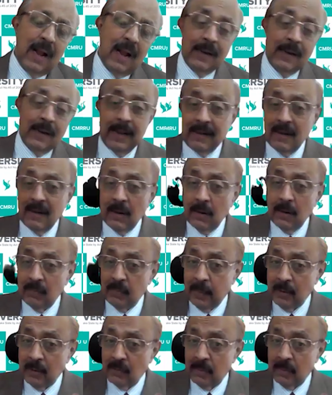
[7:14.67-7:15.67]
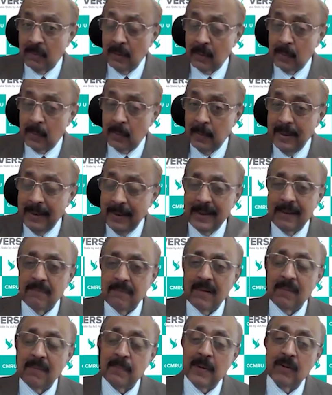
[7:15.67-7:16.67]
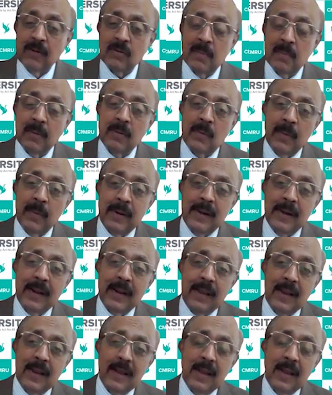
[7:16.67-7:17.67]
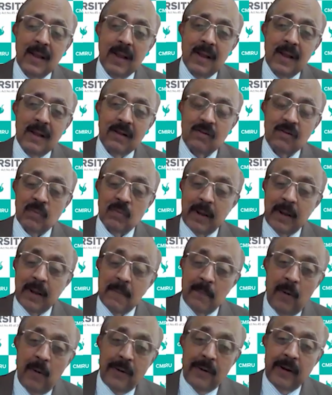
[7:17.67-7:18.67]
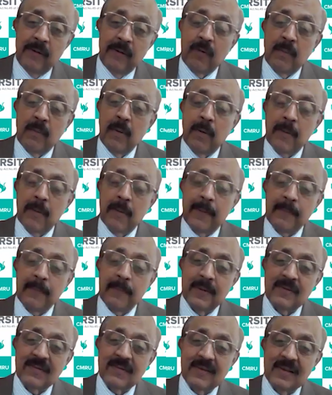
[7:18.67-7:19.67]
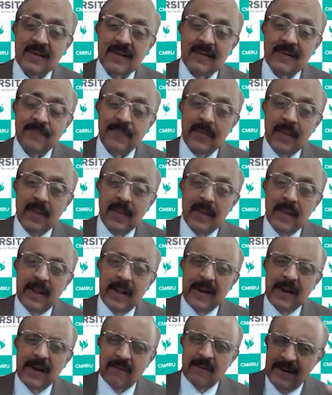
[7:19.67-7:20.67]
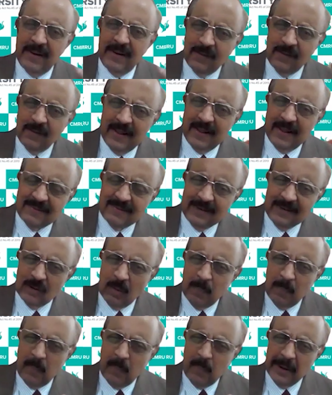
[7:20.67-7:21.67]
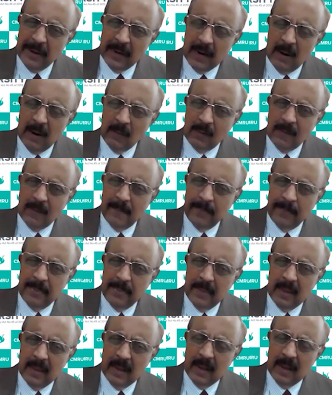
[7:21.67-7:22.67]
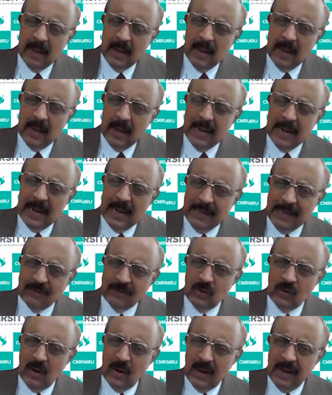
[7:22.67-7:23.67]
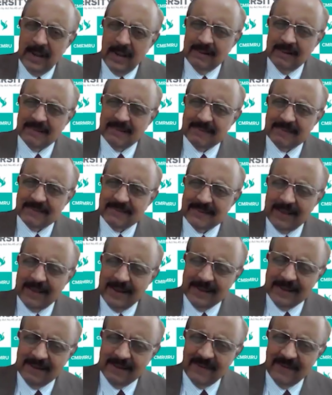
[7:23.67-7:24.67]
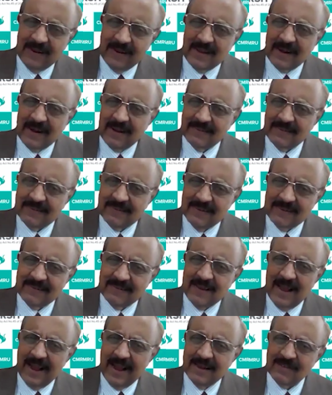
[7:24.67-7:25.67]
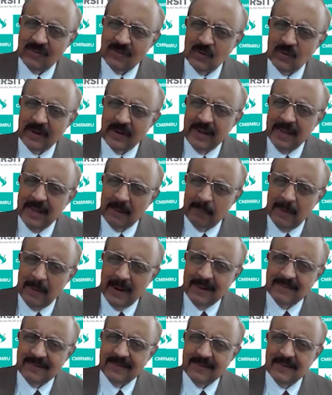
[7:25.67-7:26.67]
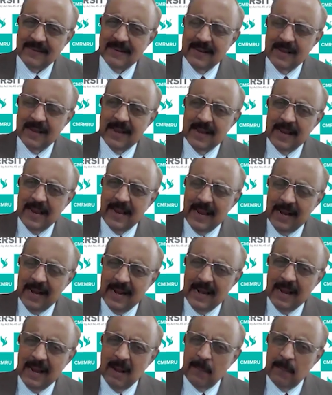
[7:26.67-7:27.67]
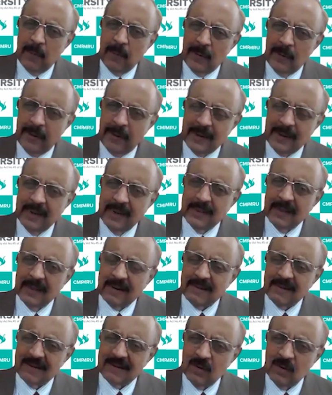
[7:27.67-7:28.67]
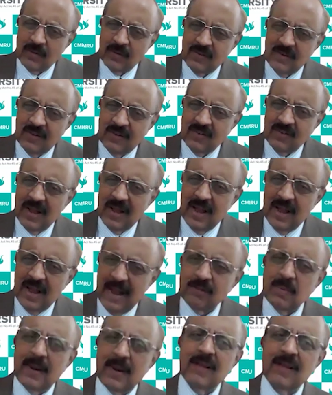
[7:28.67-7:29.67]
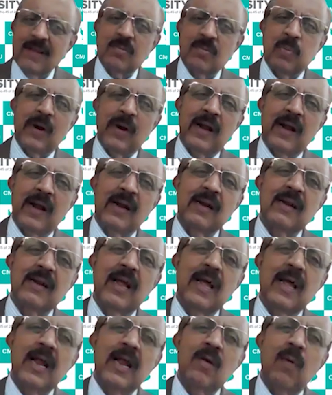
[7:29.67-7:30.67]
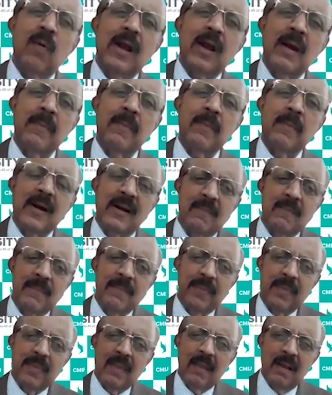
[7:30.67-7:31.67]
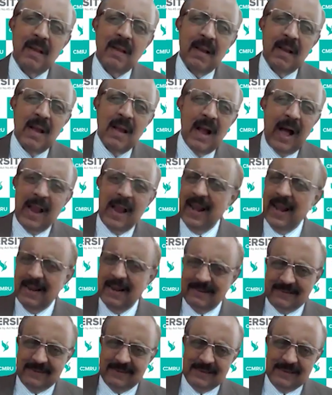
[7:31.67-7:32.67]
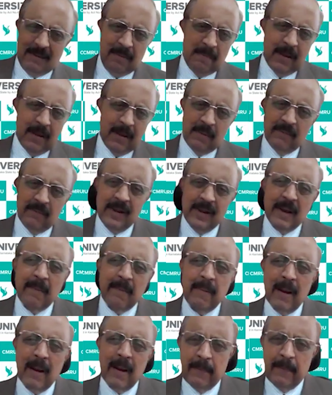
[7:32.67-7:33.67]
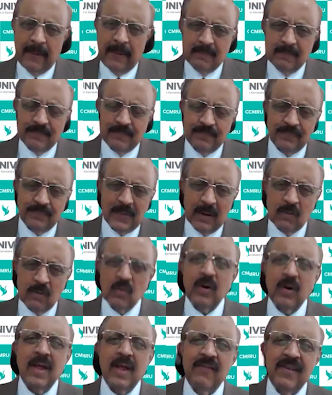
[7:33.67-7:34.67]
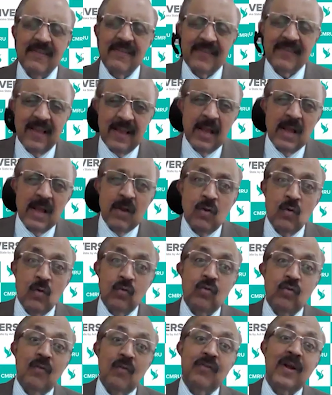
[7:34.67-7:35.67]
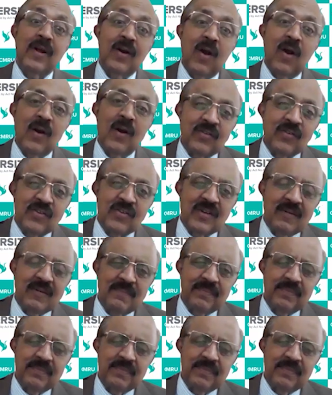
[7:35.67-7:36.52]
And then principle 20, when principle 20 is very important from our purpose, it went to the extent of pointing out, naturally, scientific research has to take place in protecting the resources as well as protecting the environment. Unless, remember, we develop, today we say, use of technology.